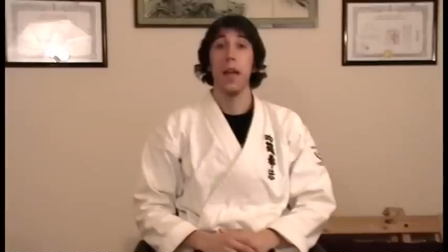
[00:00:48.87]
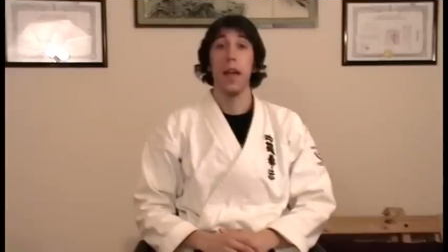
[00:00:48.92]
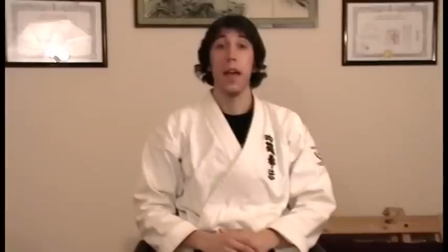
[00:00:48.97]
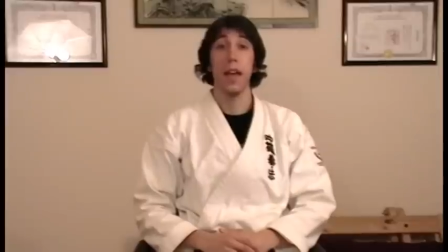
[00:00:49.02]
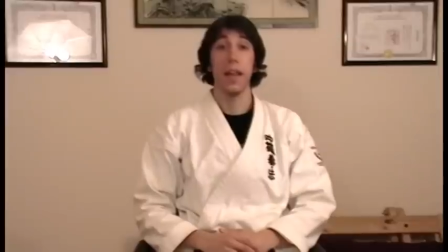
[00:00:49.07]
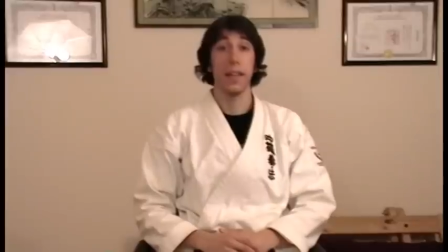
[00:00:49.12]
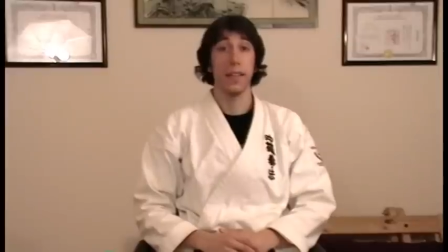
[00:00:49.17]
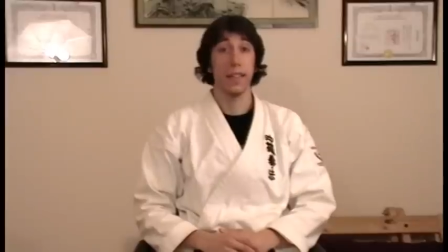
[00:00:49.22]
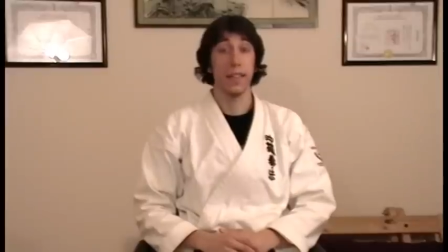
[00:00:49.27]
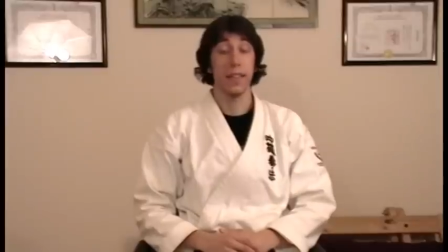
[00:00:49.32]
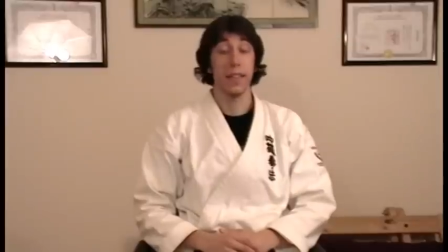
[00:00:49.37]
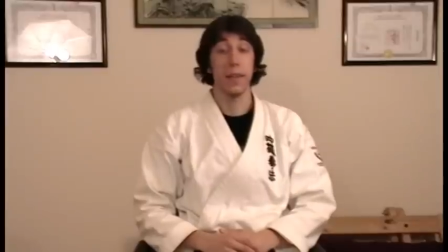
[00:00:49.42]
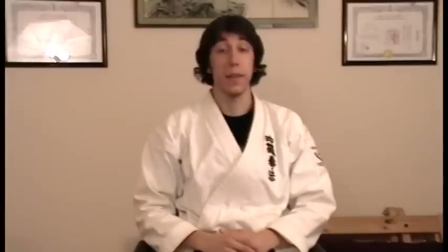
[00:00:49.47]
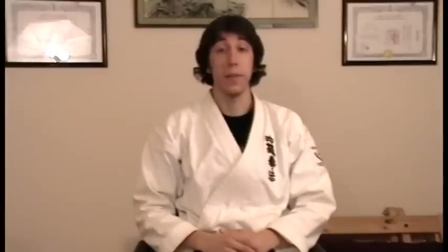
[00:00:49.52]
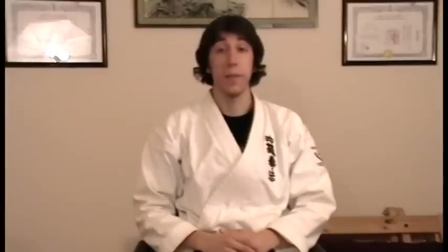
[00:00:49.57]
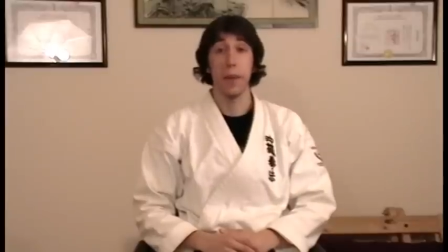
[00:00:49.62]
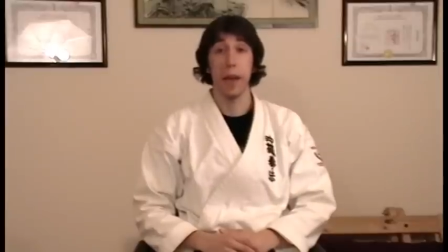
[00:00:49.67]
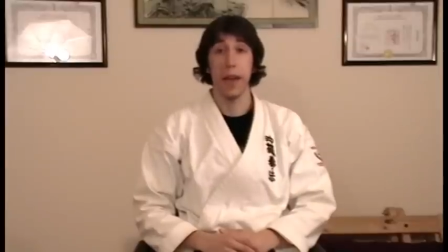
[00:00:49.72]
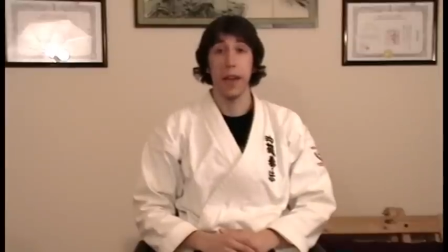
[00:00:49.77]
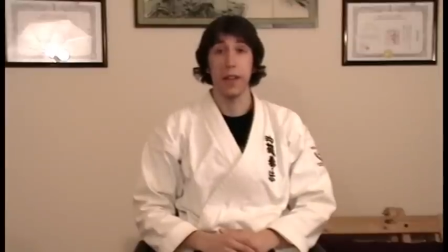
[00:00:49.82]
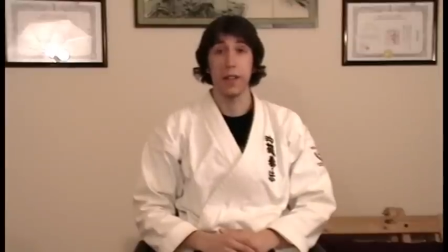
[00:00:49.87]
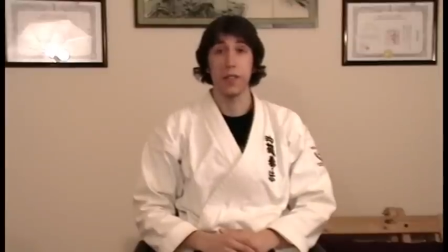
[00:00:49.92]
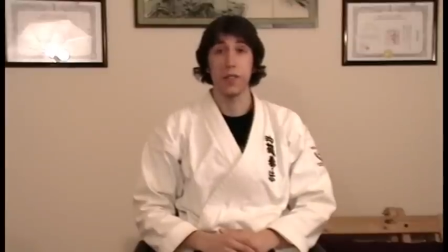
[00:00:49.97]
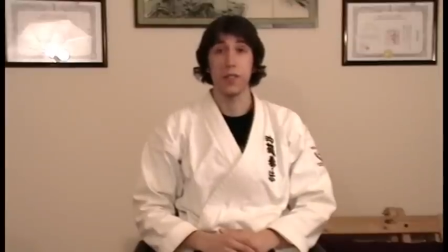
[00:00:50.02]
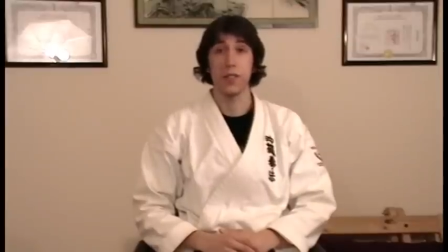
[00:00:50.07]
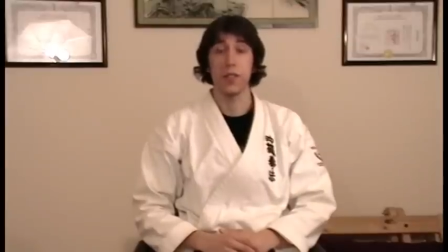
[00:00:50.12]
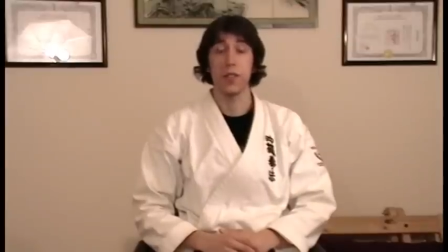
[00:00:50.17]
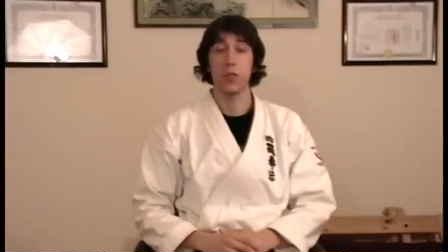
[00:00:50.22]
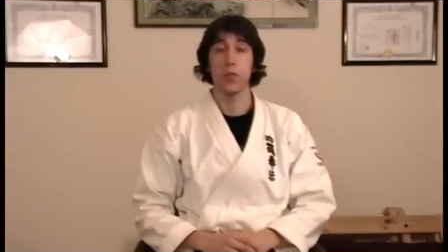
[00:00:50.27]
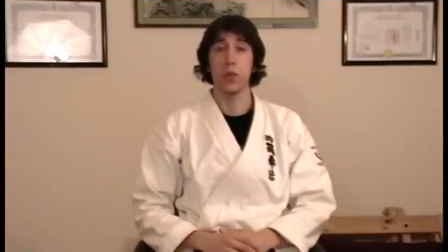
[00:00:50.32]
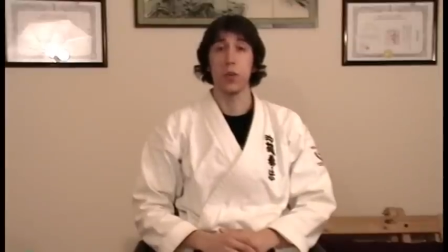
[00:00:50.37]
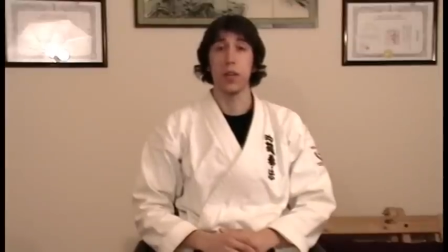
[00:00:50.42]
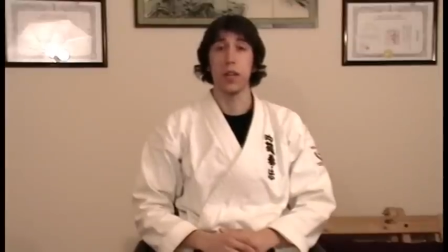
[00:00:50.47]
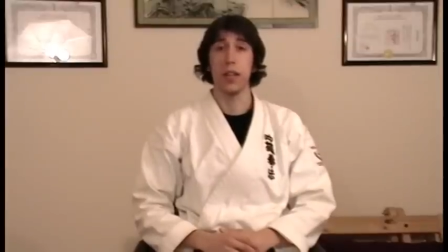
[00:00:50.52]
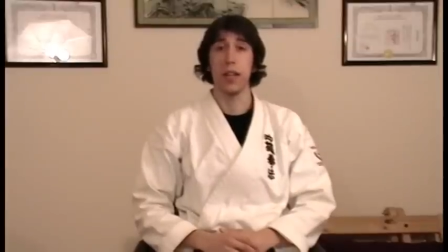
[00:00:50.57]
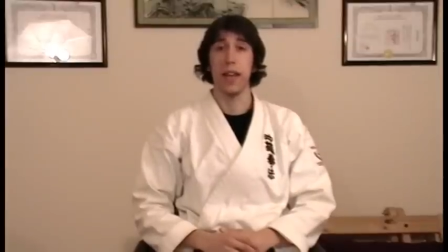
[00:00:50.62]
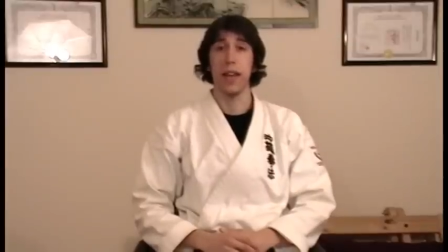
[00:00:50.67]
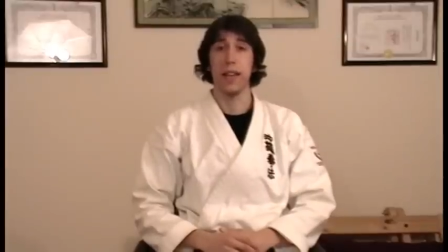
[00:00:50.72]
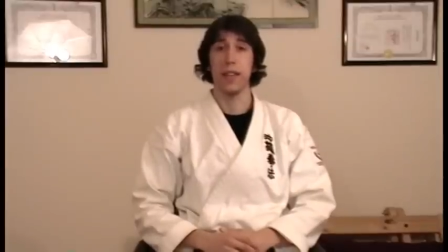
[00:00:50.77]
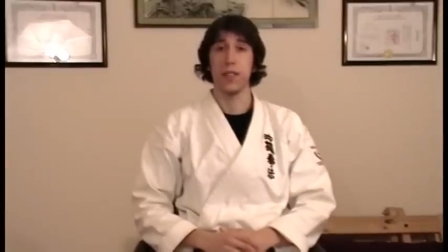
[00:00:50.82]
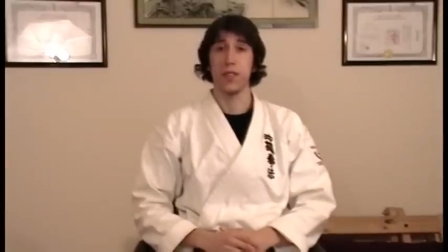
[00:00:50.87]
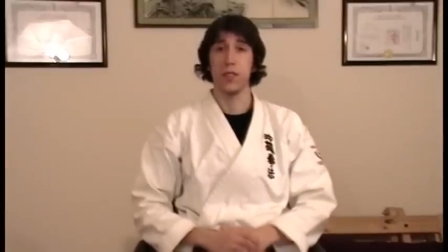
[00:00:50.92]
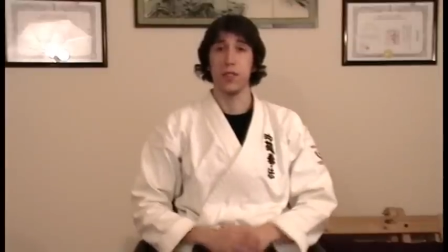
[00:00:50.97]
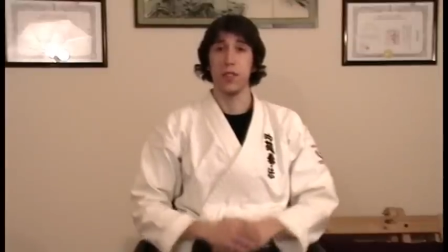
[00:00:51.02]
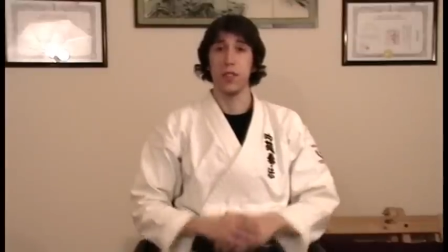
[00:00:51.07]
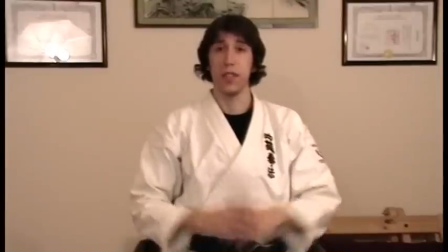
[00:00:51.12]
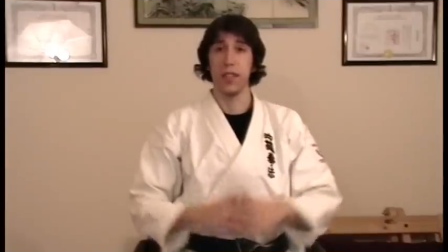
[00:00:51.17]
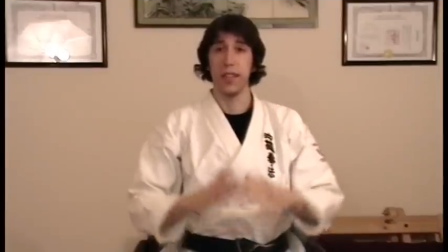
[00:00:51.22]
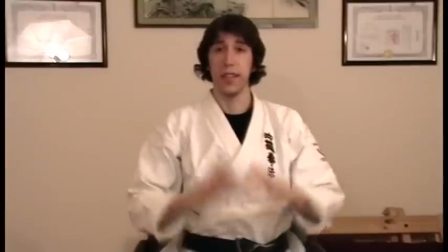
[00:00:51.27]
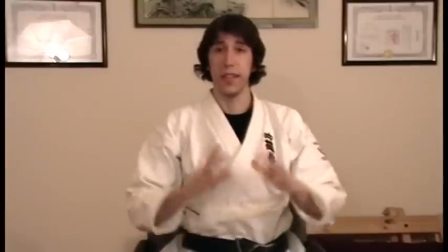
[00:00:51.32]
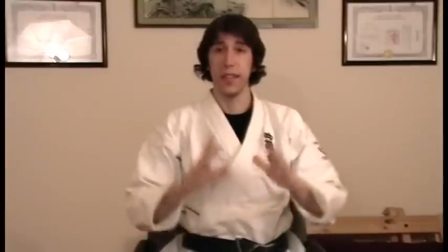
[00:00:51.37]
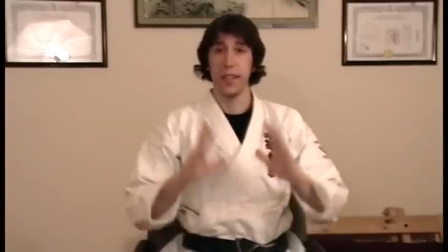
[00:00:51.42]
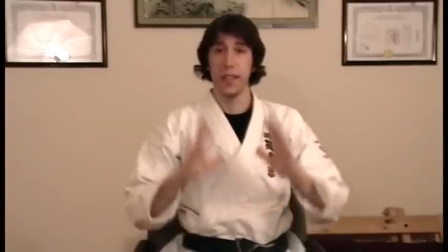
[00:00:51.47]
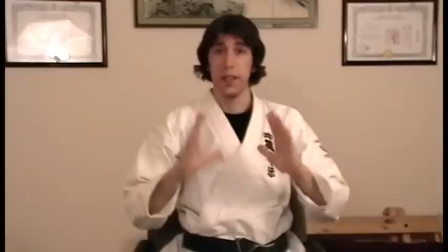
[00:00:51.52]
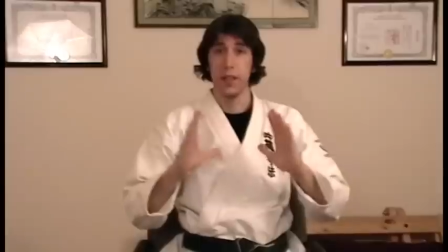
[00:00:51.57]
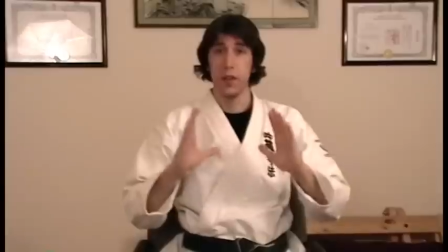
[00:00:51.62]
etiquette and manners as well as the